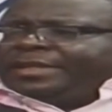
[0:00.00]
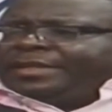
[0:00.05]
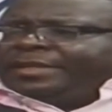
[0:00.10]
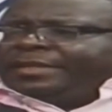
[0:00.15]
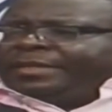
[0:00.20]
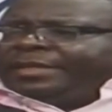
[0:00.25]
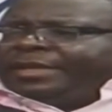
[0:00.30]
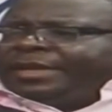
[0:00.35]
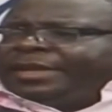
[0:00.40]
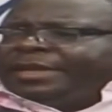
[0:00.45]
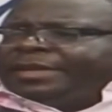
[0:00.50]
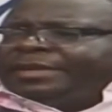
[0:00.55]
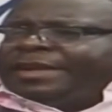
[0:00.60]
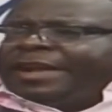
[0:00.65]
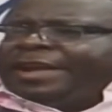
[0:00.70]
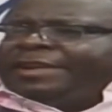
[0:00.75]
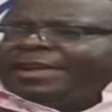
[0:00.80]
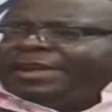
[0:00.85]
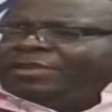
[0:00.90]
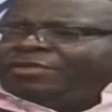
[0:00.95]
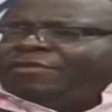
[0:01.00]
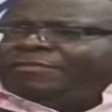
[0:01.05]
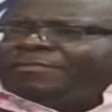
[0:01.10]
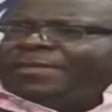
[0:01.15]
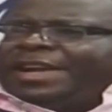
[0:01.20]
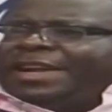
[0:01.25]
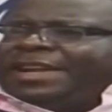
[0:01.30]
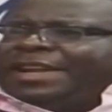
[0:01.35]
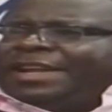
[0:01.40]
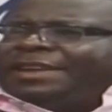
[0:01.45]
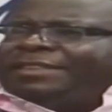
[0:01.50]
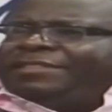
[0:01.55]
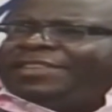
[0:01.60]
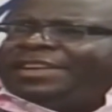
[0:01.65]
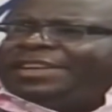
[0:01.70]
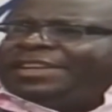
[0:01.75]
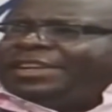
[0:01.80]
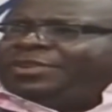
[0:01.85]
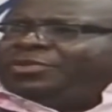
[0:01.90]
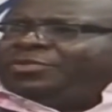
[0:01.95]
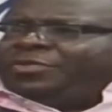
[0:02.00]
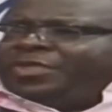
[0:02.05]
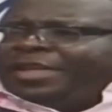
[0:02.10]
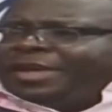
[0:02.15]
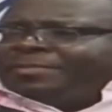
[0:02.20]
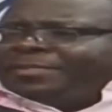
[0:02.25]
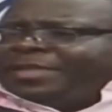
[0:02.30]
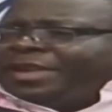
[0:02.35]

the Director of Mine had written to them.